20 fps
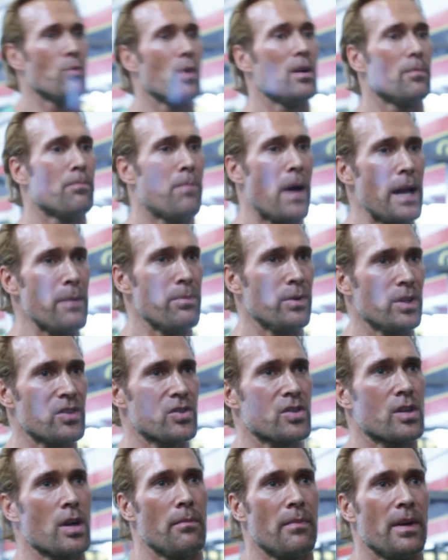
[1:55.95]
well,
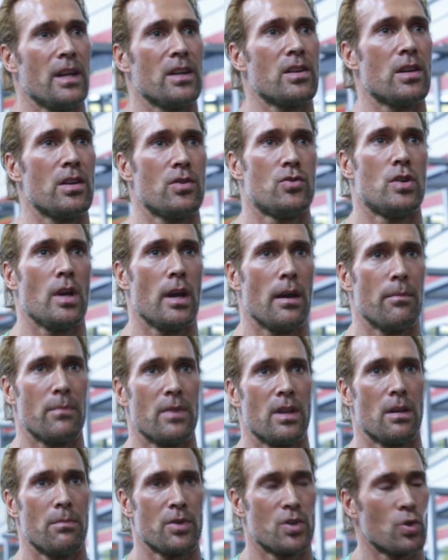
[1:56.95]
bodybuilders come into the gym,
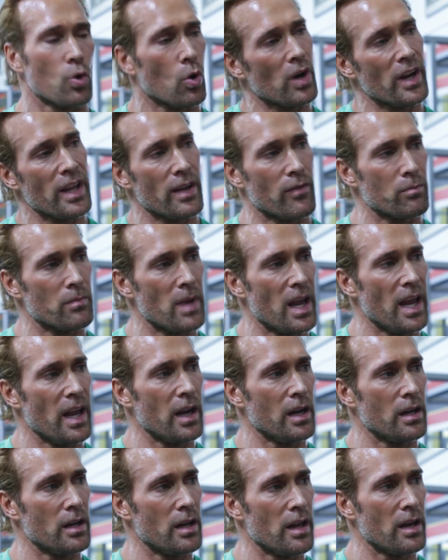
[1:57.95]
the majority of them,
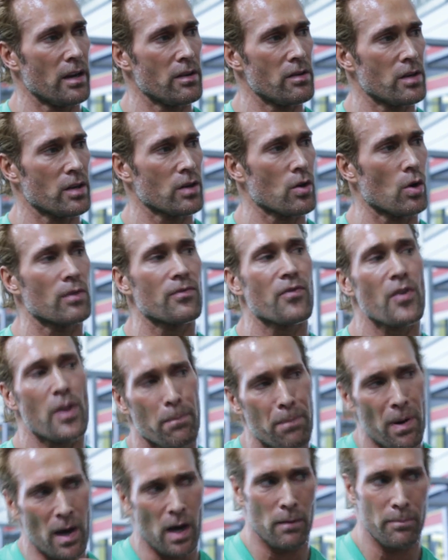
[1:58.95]
and they're going for the
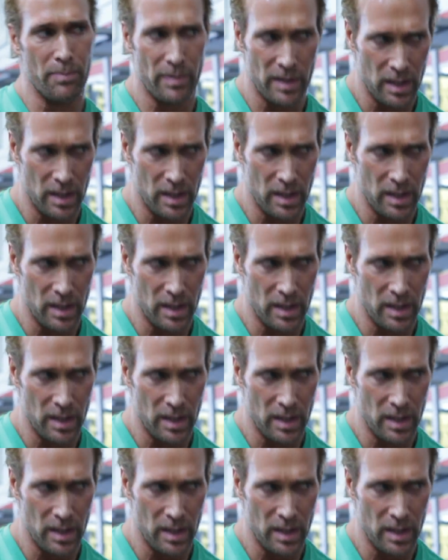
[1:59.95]
pump,